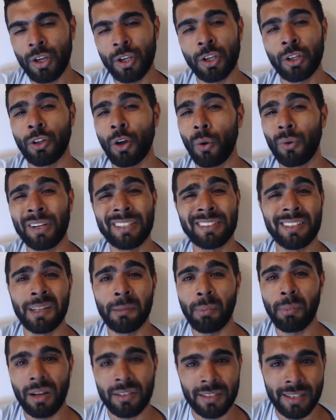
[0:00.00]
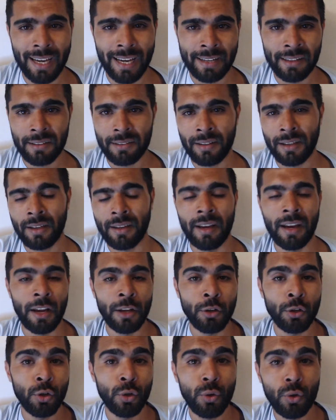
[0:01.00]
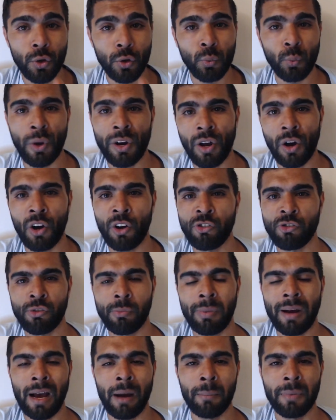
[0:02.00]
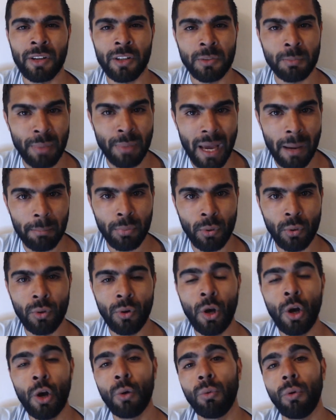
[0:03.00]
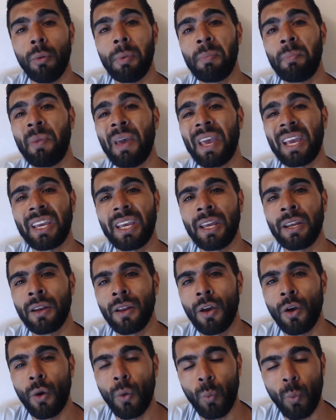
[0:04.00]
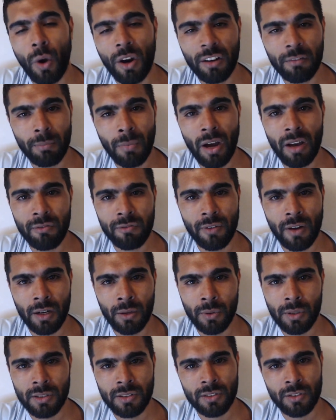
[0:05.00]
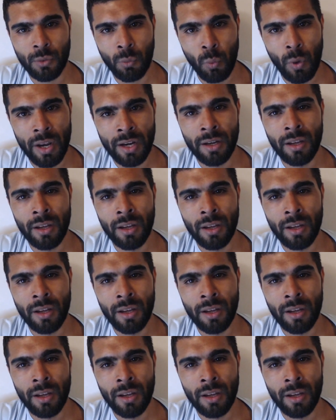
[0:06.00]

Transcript: You don't need to deposit anything and you could win £100 because BetBull will be picking one of my followers to win